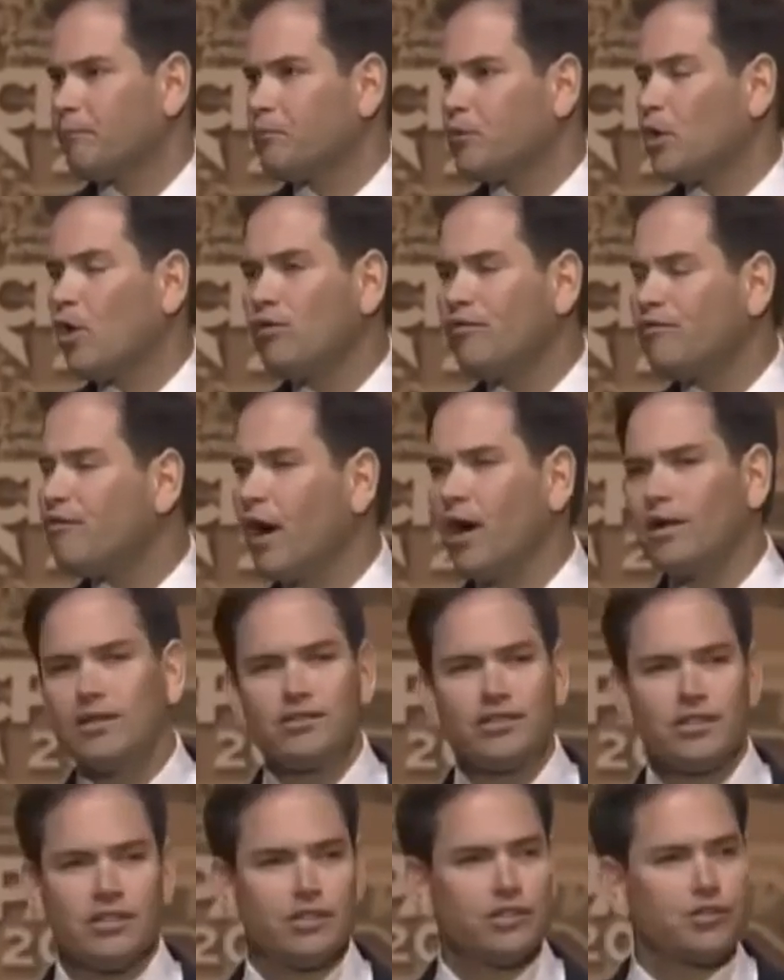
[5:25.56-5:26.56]
Don't fall
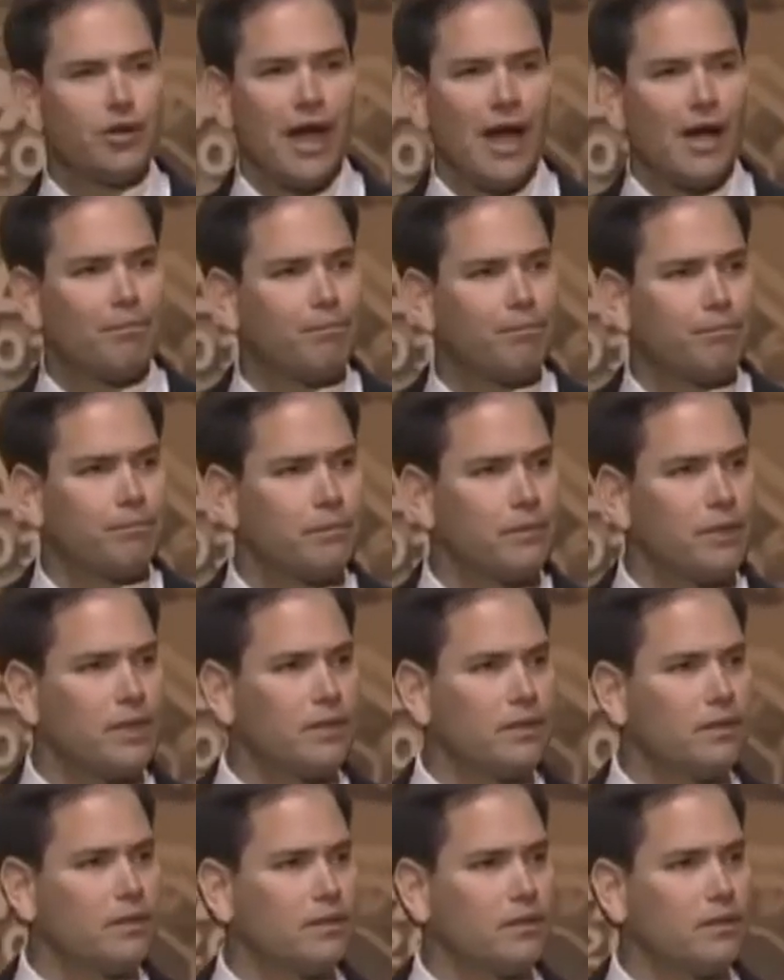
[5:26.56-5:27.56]
into the trap
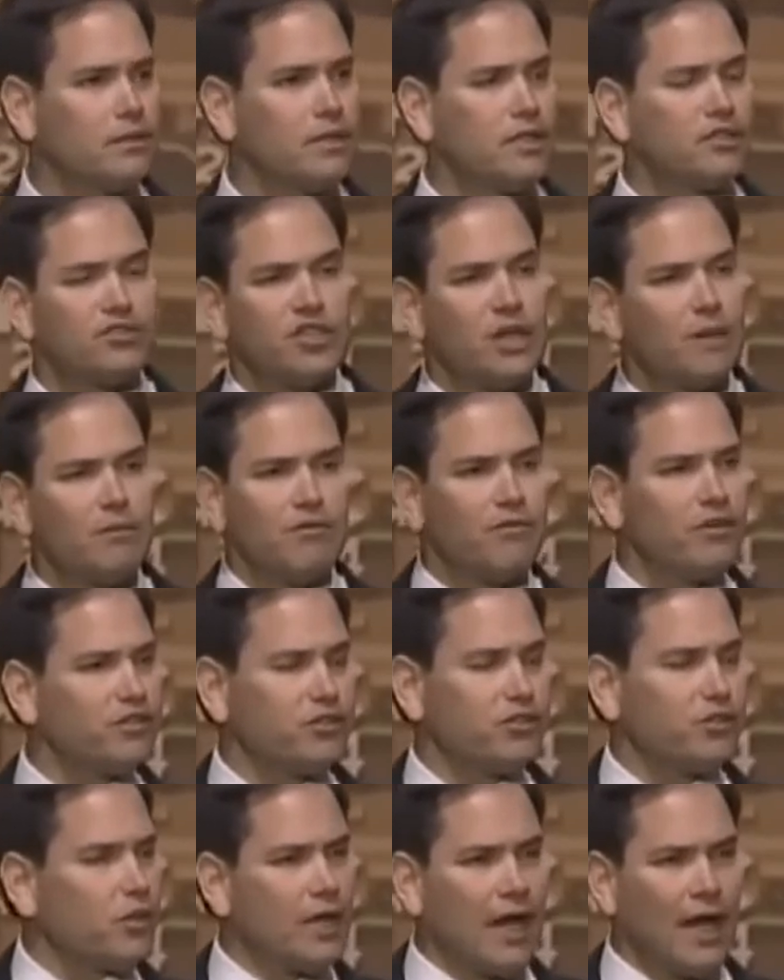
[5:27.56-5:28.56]
that some of
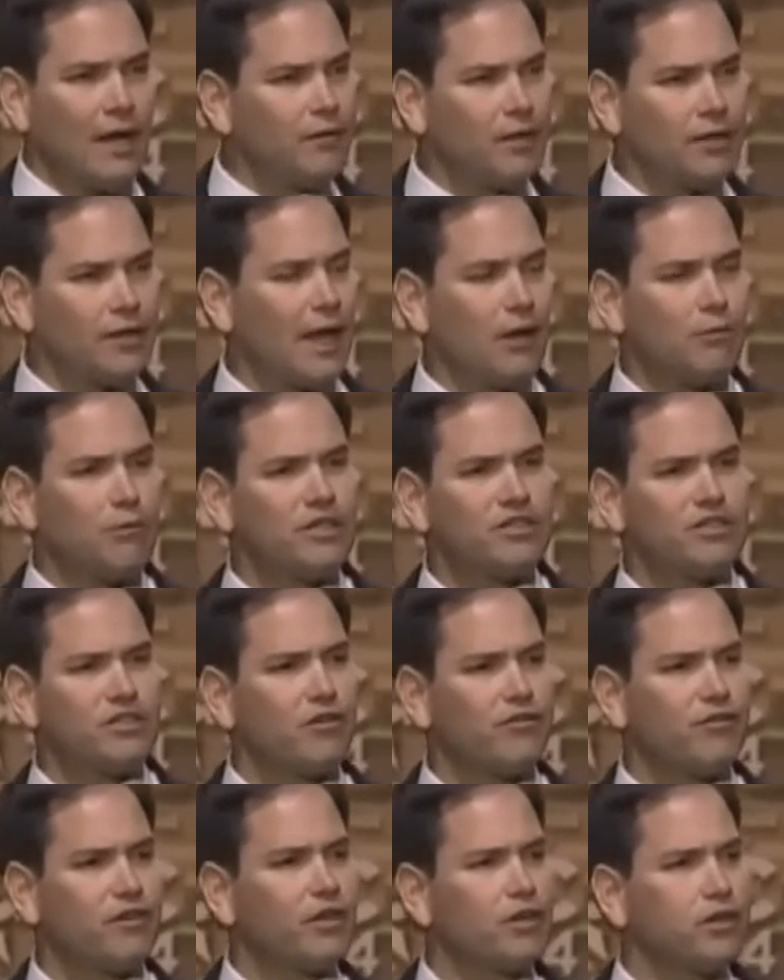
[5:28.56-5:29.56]
us do, and I count
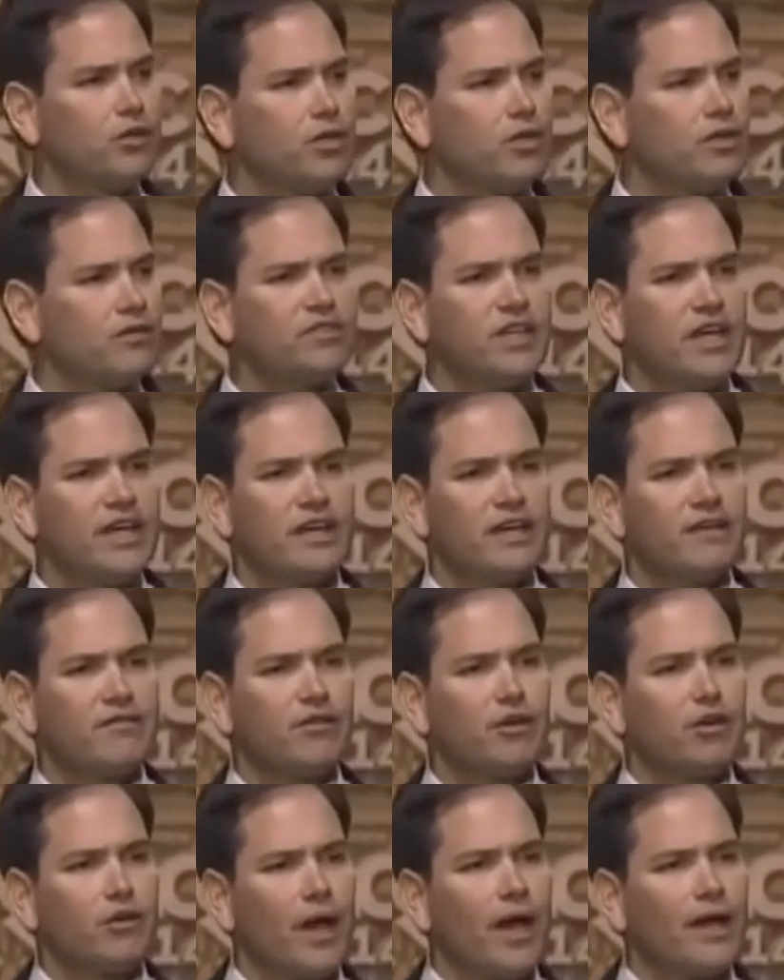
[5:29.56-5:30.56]
myself included, of taking
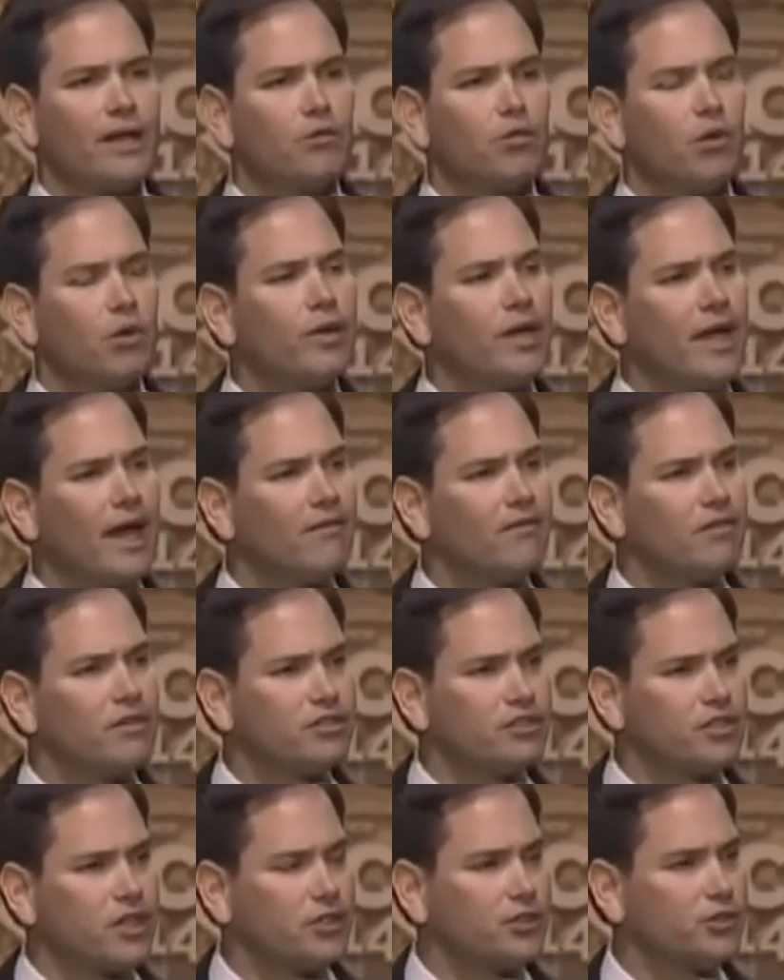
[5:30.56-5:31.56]
for granted what we have in
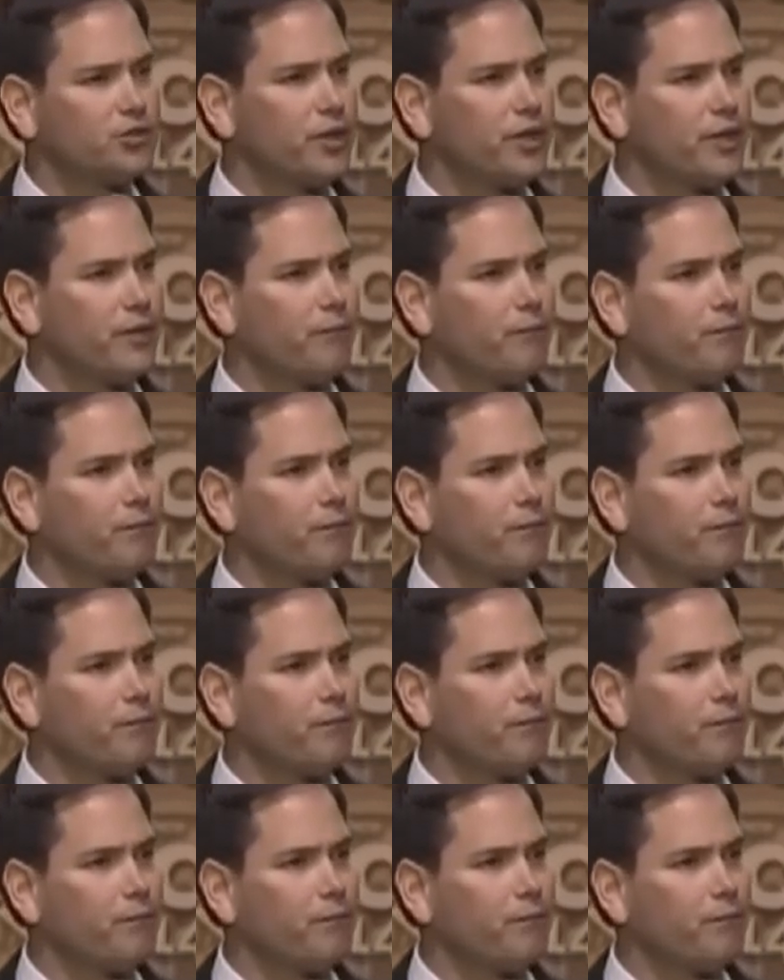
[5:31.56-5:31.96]
this country.